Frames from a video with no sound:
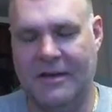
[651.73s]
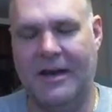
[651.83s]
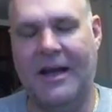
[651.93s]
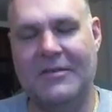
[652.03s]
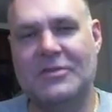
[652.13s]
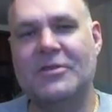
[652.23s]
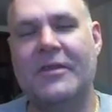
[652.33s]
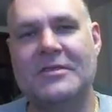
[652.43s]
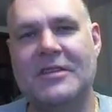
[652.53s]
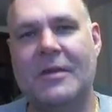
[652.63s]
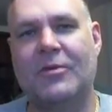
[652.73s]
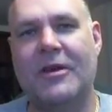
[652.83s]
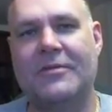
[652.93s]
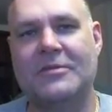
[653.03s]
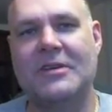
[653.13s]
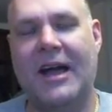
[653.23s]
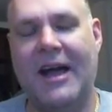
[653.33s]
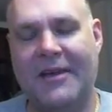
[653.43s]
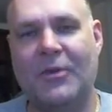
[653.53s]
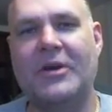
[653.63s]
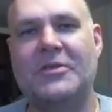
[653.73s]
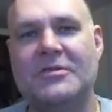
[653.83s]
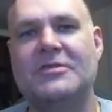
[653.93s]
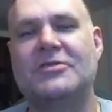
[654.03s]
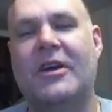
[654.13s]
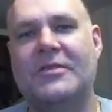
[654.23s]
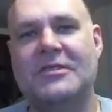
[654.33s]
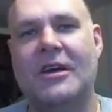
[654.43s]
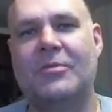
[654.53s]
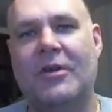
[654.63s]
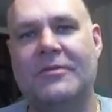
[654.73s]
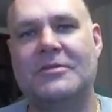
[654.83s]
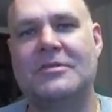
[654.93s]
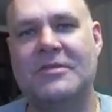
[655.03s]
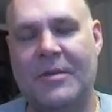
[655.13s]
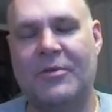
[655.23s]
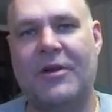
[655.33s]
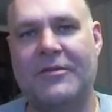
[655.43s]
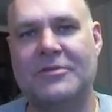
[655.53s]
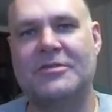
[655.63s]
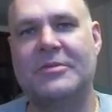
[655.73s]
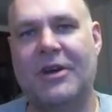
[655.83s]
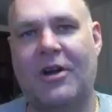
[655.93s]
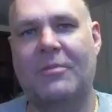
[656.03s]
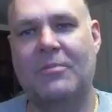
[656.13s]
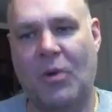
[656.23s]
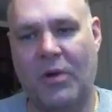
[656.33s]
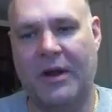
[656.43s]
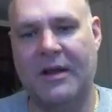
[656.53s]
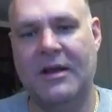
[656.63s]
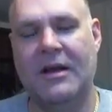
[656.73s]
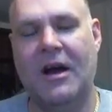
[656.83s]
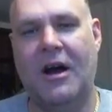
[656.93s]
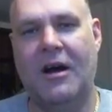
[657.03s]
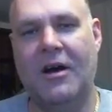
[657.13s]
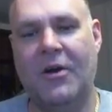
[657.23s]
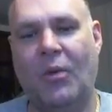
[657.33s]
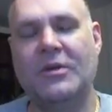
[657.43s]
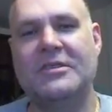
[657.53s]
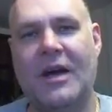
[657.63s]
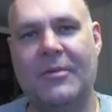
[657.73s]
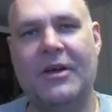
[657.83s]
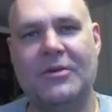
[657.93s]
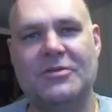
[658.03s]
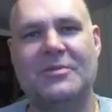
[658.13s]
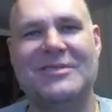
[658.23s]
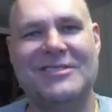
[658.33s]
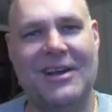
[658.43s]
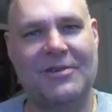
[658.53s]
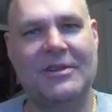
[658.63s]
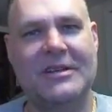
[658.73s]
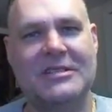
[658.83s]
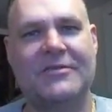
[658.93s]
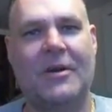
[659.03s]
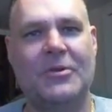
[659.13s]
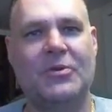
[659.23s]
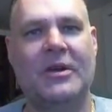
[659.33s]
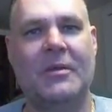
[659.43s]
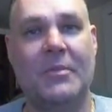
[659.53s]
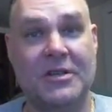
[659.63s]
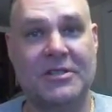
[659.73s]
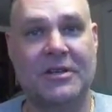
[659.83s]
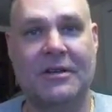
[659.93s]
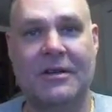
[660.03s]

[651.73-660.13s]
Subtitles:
I haven't tried the sniper rifles. I have no interest in trying the sniper rifles. Sniper rifles to me are boring. The only time I use them generally is if I'm doing a mission.